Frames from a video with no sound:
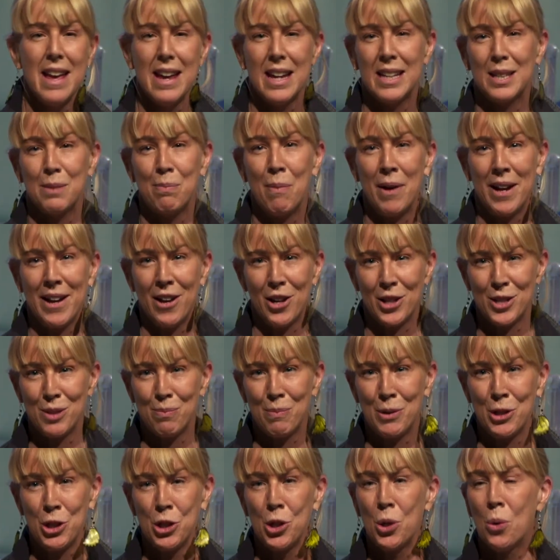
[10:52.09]
is my
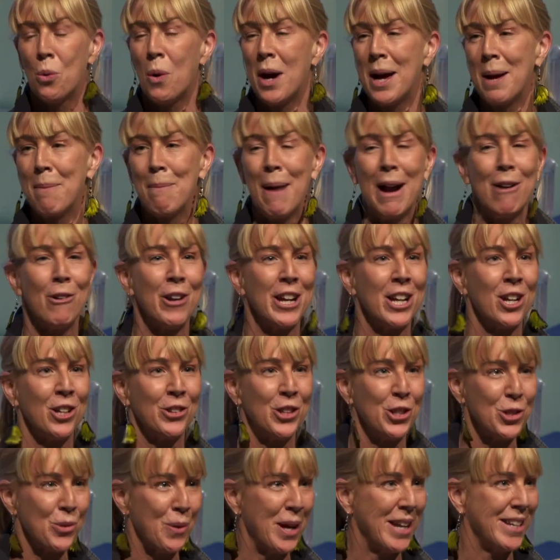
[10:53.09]
husband, who I am marrying
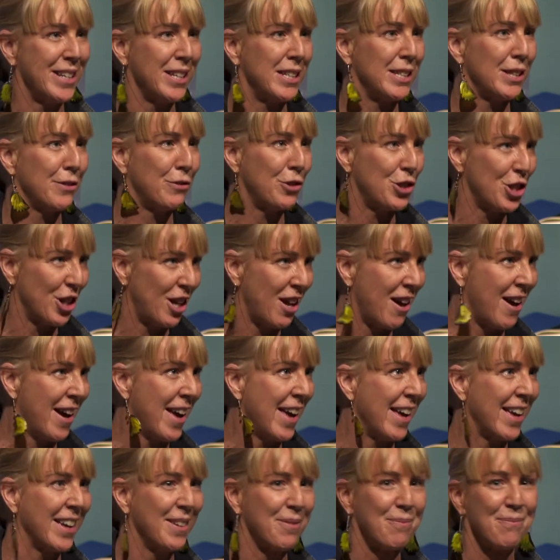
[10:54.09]
on the 20th of
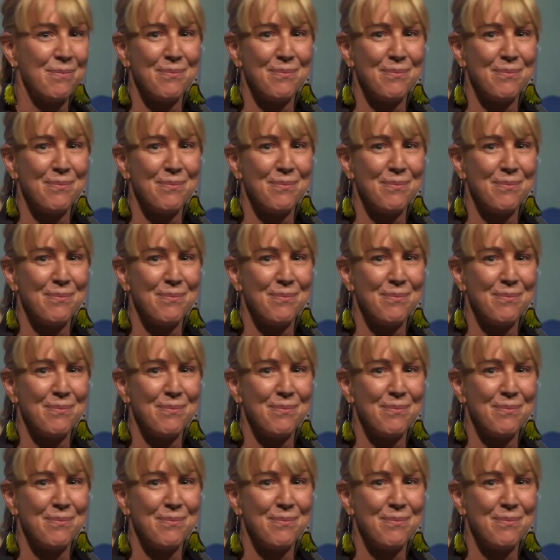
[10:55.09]
July.